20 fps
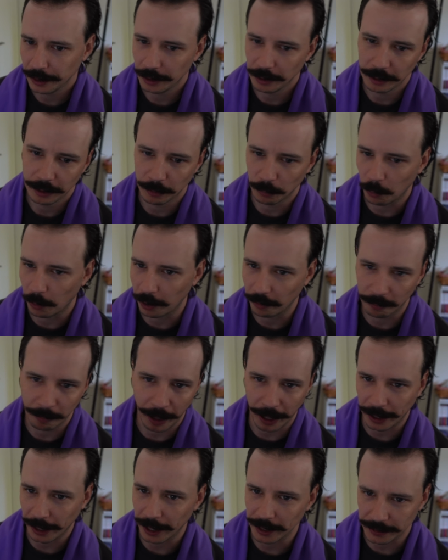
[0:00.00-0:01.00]
one of
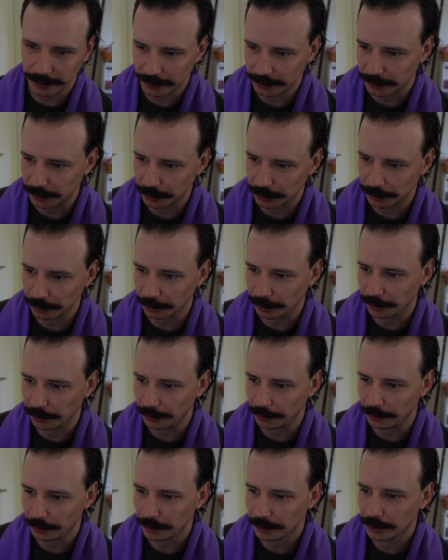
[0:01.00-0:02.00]
my guys gets to shoot
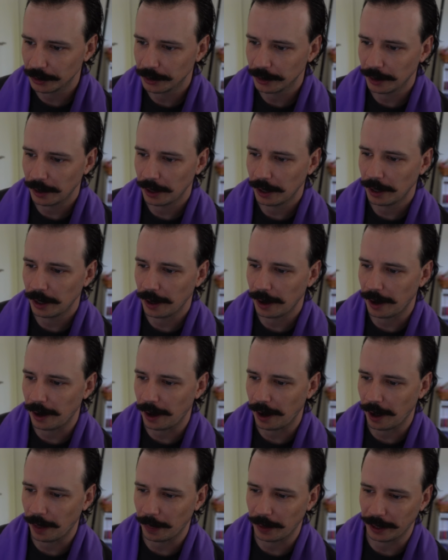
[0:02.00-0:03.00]
you,
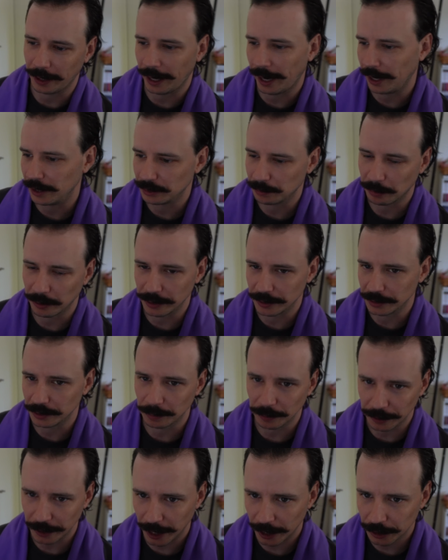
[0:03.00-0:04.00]
and then he has Prince's
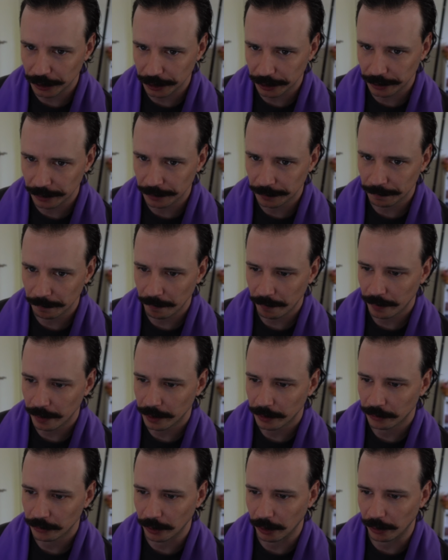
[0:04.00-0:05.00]
Protection,
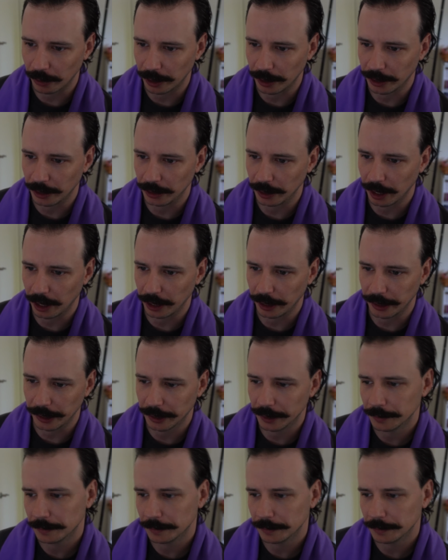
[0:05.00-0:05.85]
so he can like